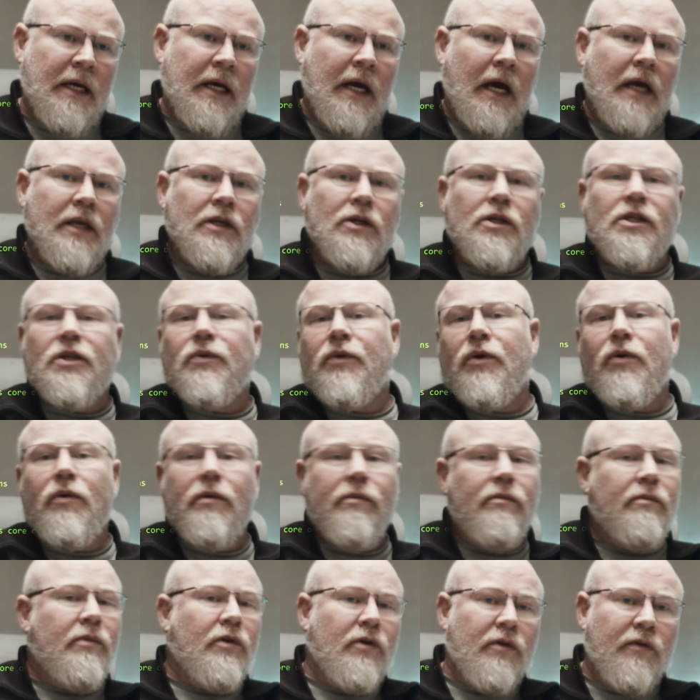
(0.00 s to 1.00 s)
and you just want to
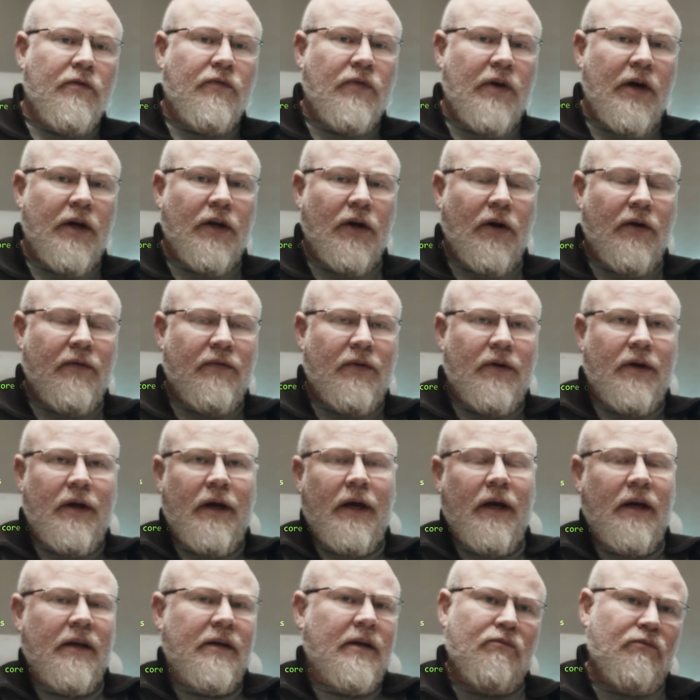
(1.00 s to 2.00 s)
remove that
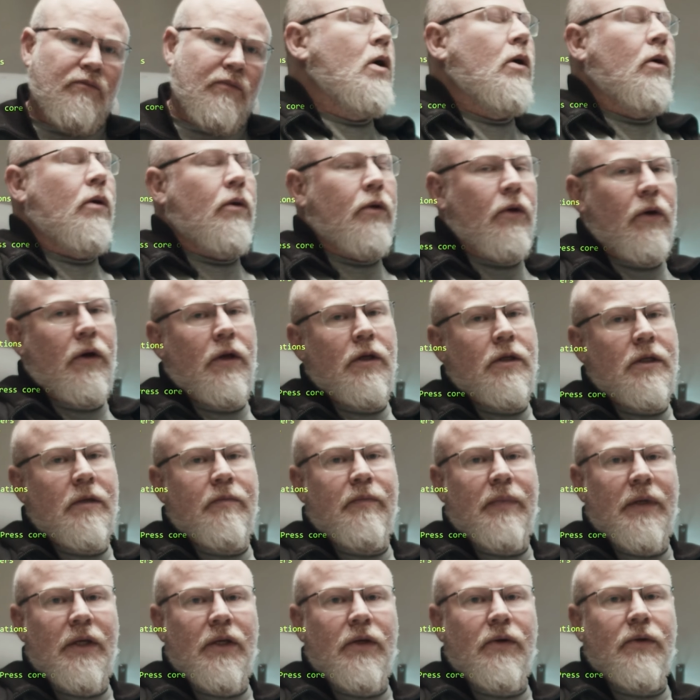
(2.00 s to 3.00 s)
overhead. You can
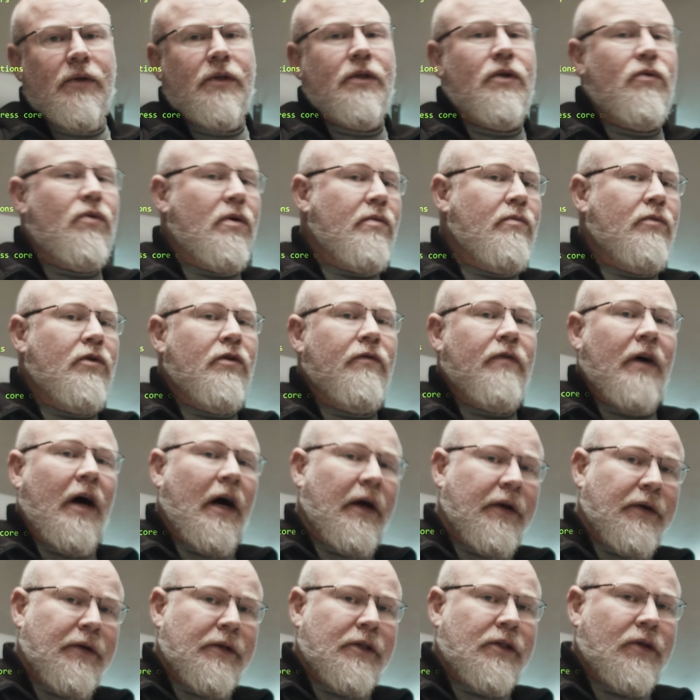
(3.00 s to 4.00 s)
simply use the
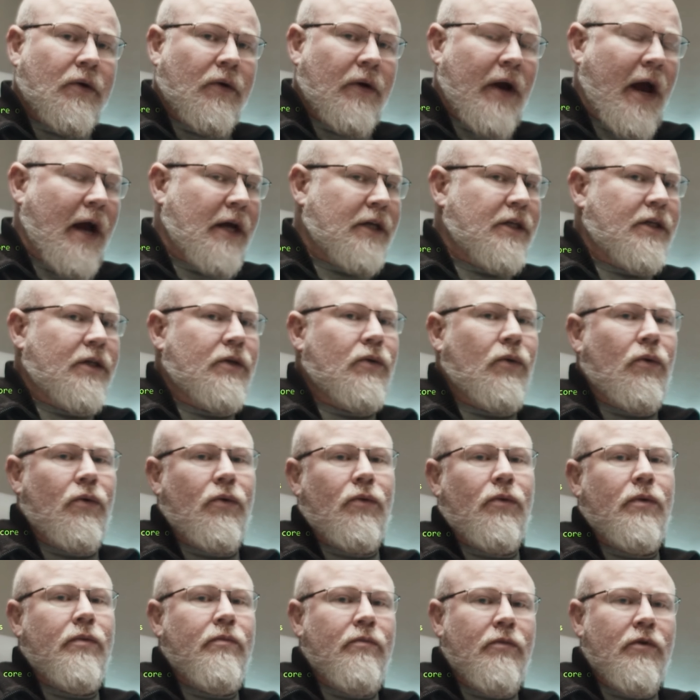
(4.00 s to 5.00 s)
remove_action or the
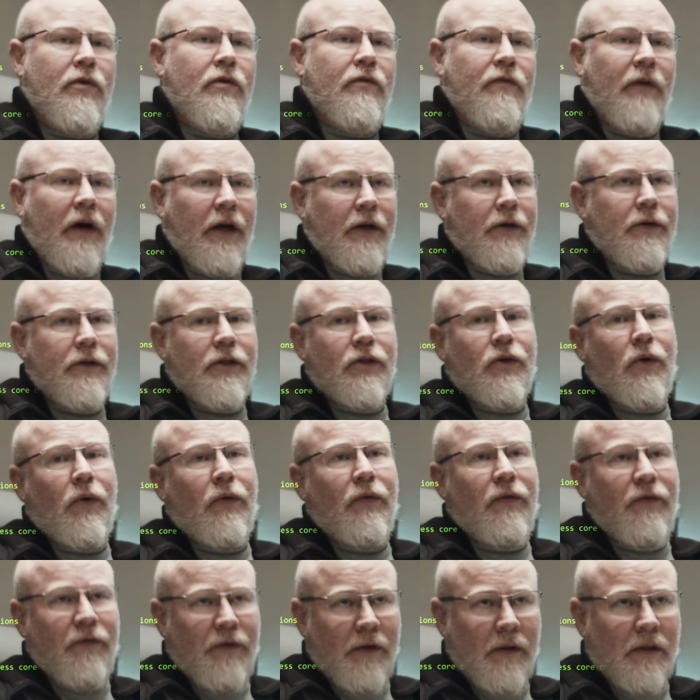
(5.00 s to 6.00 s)

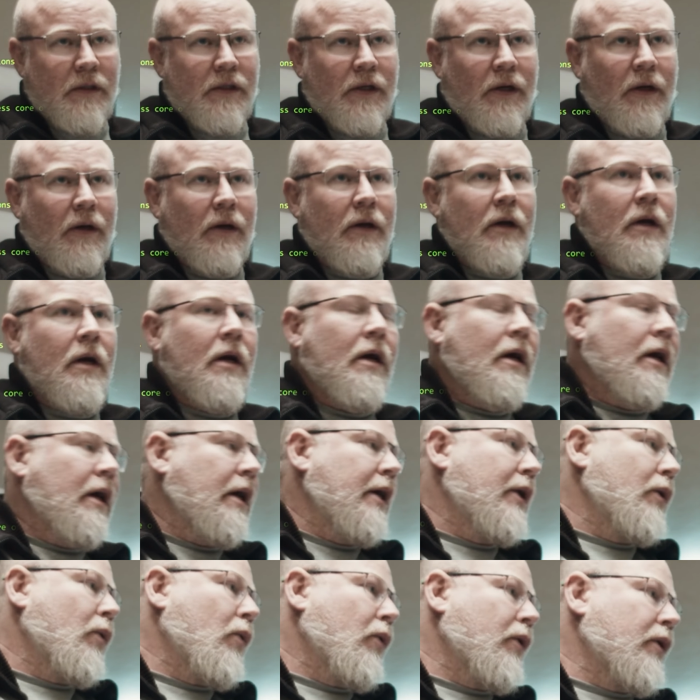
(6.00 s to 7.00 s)
remove_filter
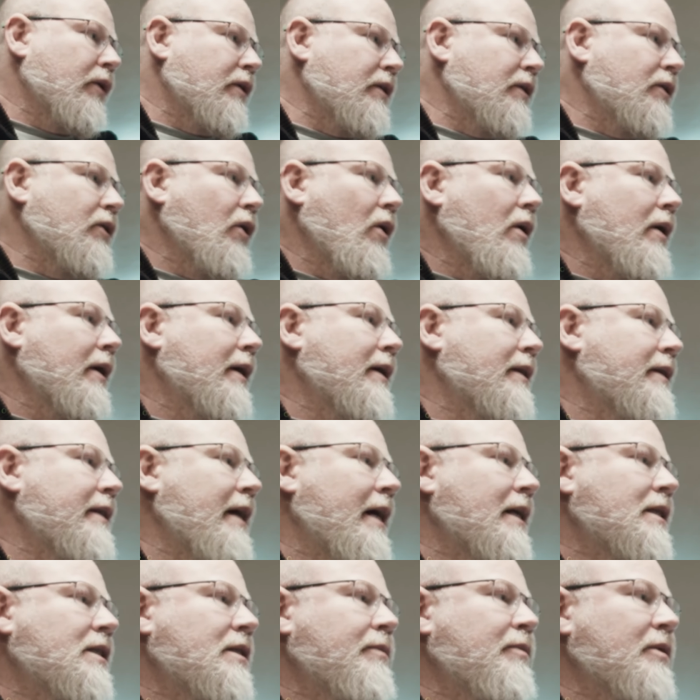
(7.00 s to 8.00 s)
in order to target
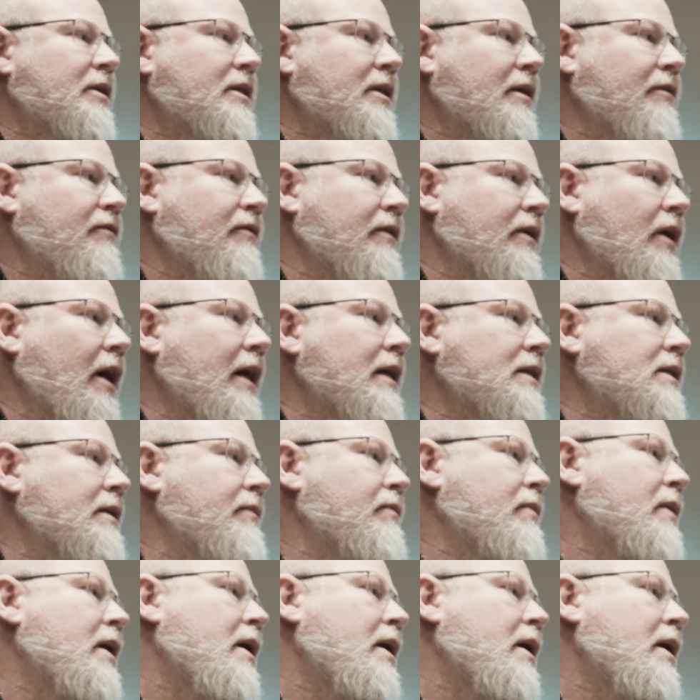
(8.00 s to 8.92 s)
that specific item.